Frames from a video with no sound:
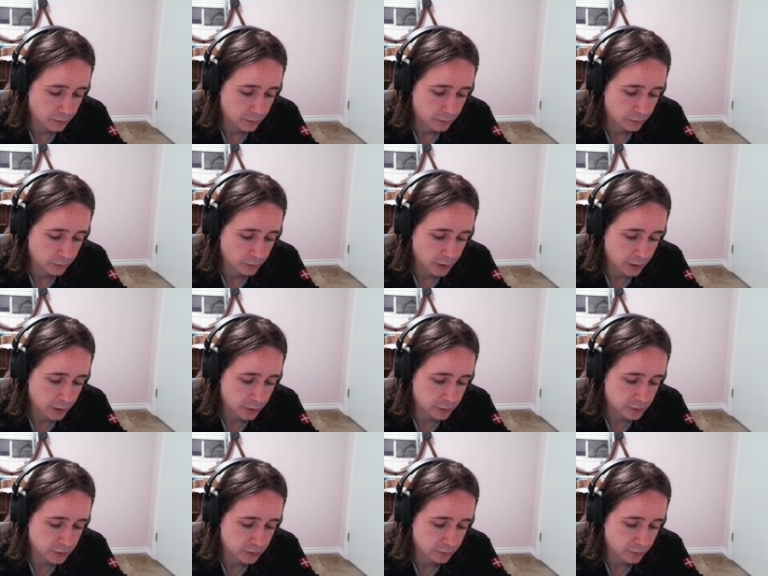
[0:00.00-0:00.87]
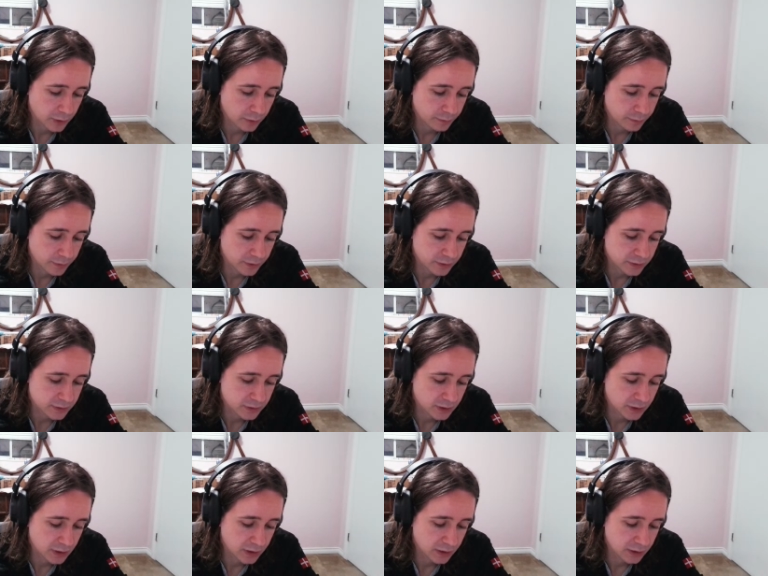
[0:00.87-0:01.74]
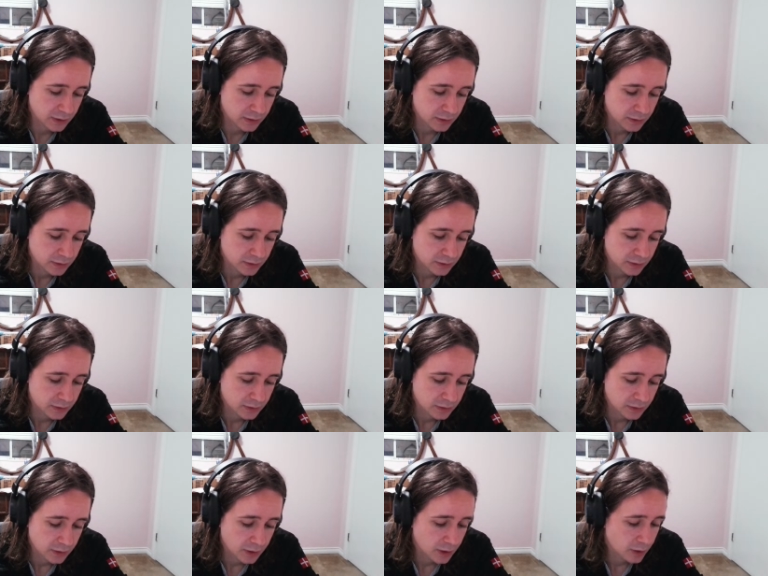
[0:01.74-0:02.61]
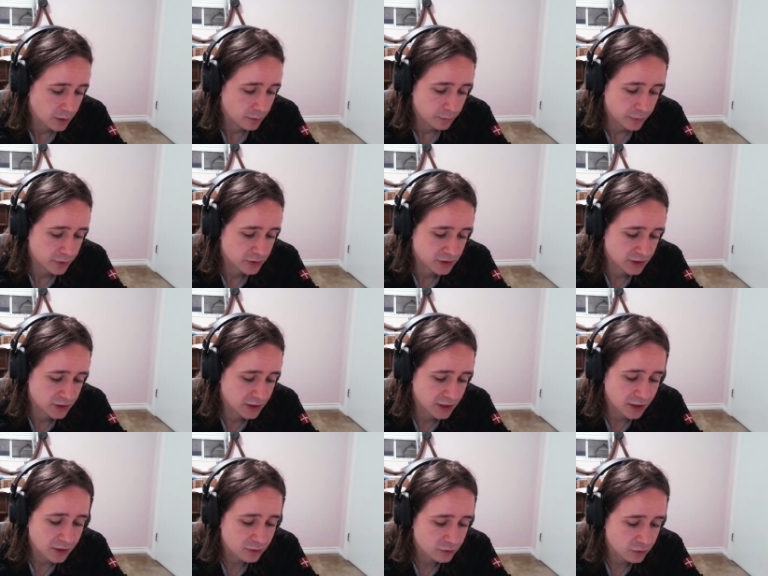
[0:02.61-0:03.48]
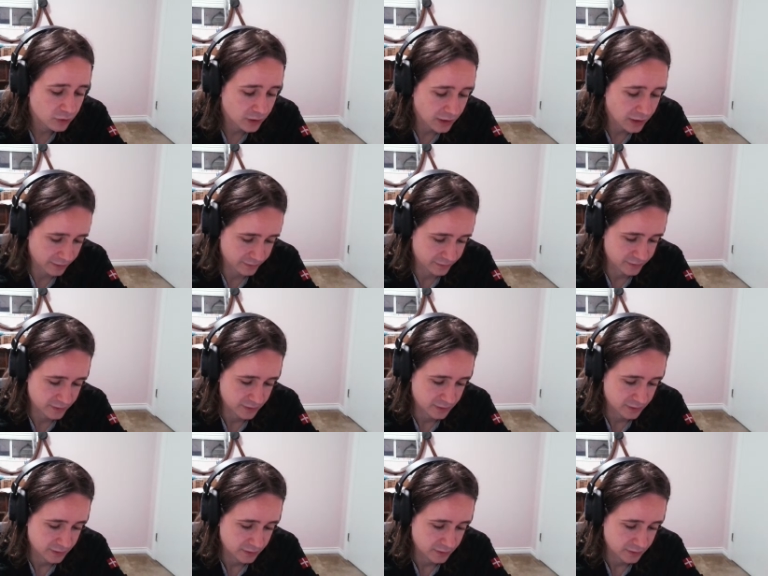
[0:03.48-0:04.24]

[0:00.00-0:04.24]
Waiting until the roundabout is clear. Because he cannot turn left.